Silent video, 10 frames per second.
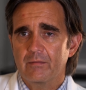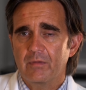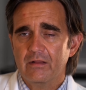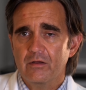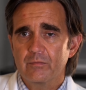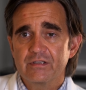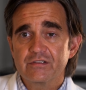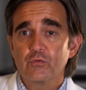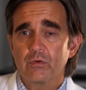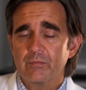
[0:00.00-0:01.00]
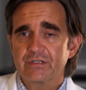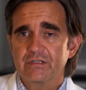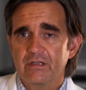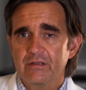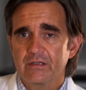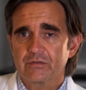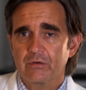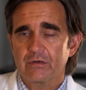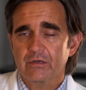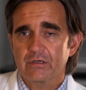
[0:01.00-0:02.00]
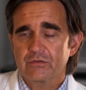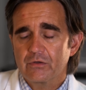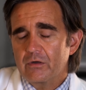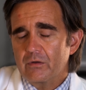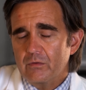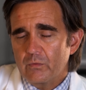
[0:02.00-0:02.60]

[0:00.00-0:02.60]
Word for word: myeloma is in remission and things are under control,